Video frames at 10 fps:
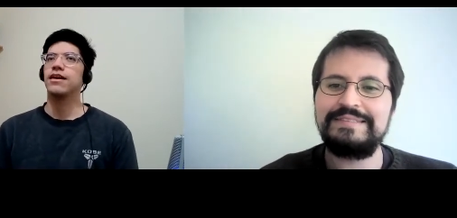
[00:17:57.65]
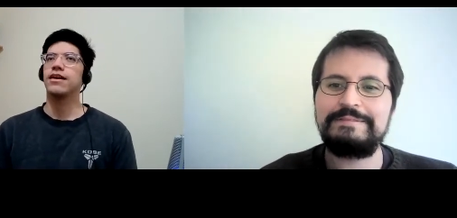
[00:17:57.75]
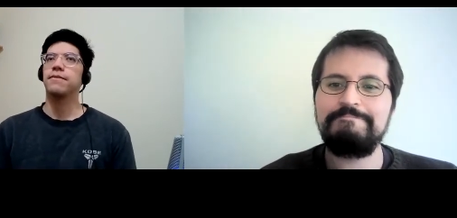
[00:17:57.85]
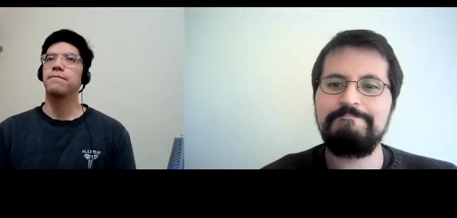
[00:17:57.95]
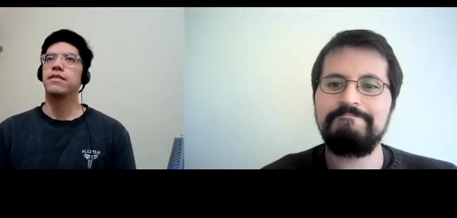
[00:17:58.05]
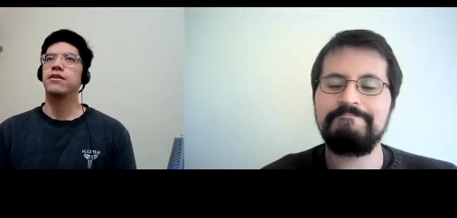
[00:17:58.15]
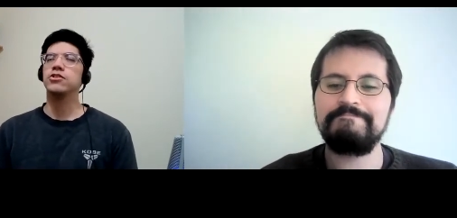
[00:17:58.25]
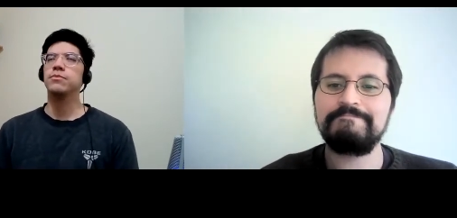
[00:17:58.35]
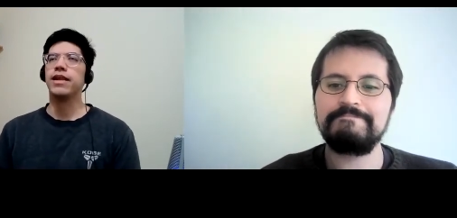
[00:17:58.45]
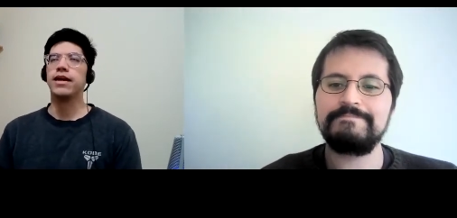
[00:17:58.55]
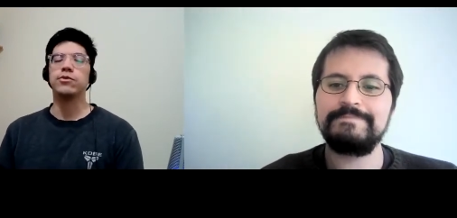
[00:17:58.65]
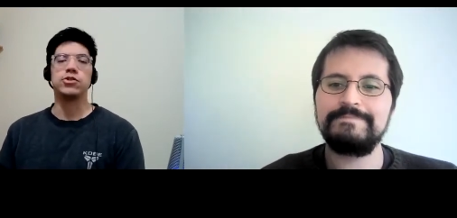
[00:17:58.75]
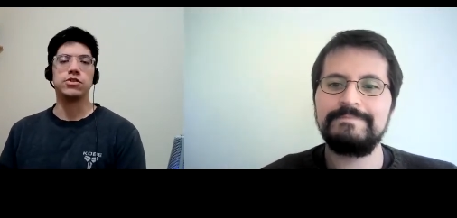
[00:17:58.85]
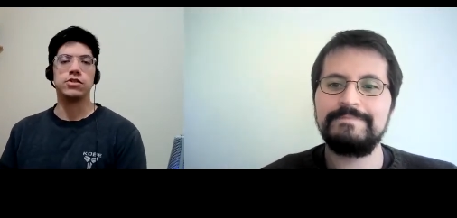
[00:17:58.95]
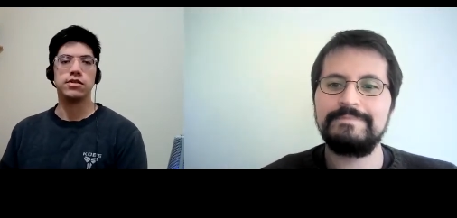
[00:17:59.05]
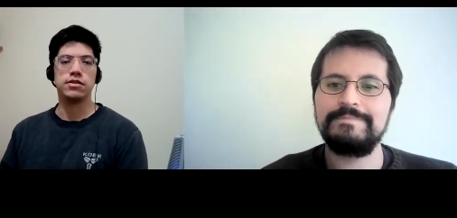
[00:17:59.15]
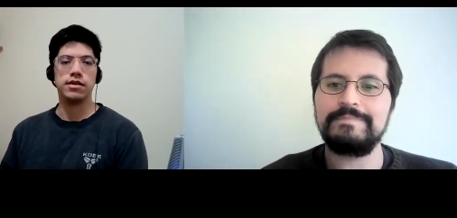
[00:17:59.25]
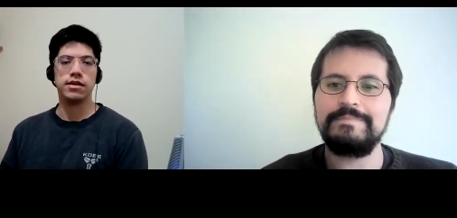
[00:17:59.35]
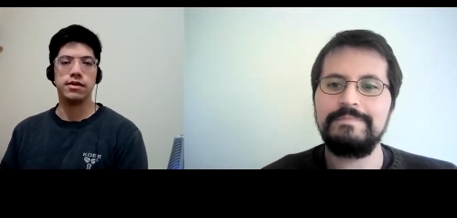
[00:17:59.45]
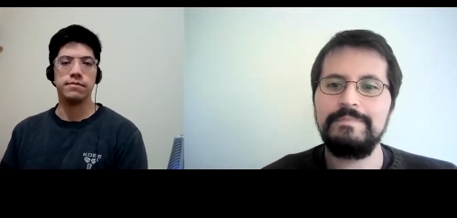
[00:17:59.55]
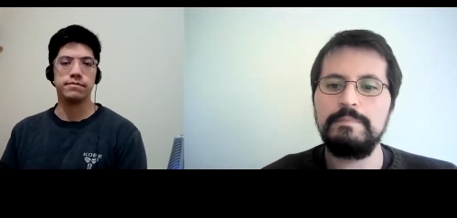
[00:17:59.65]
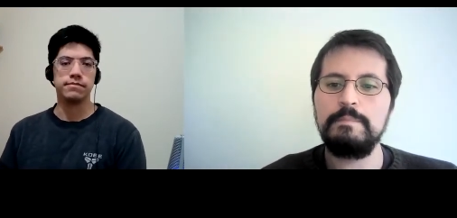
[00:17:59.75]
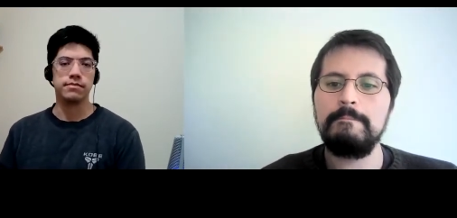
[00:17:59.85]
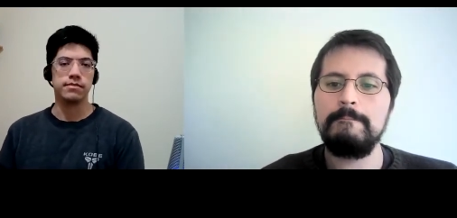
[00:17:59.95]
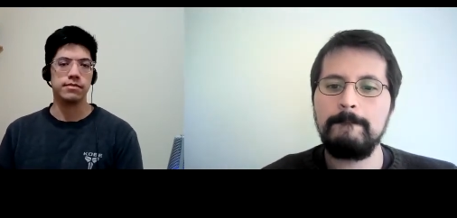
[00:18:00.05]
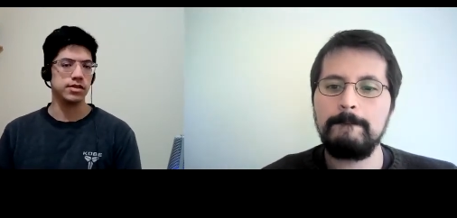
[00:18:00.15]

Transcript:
Speaker 1: Um, are some languages um, because